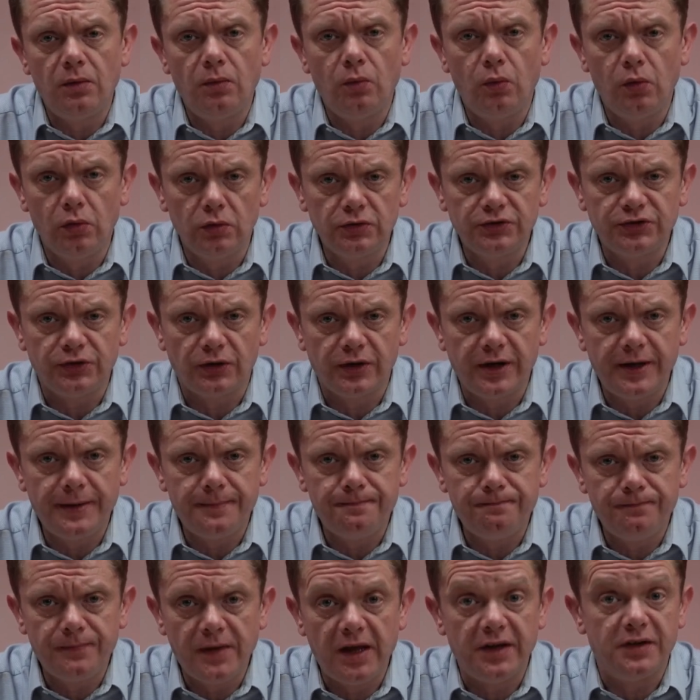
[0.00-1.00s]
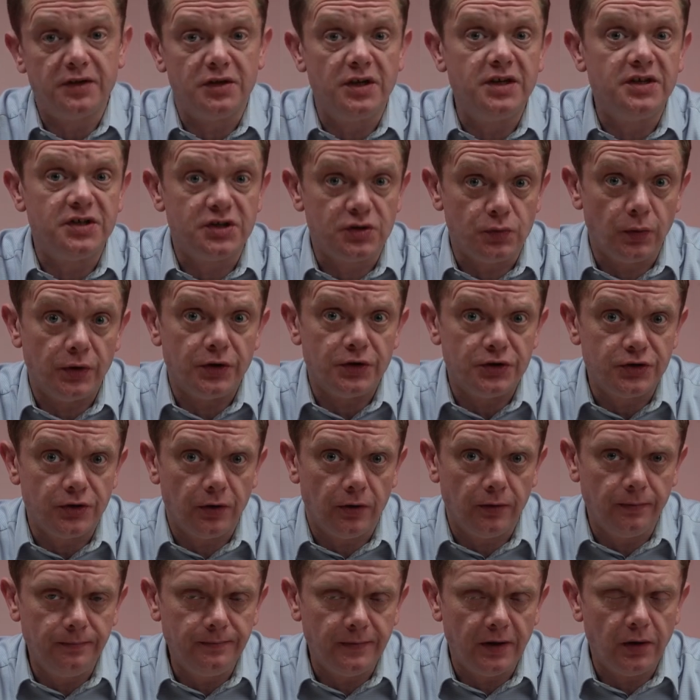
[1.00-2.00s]
wall socket and is switched
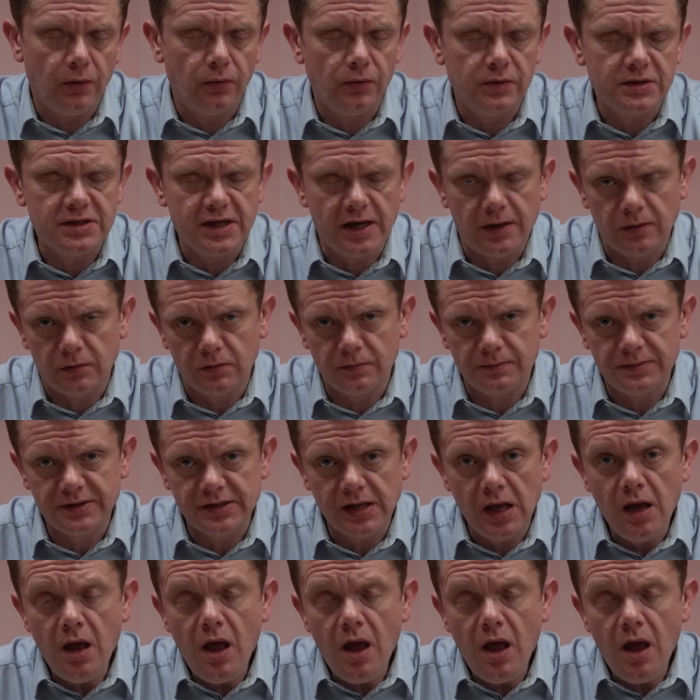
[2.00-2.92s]
on, that always helps.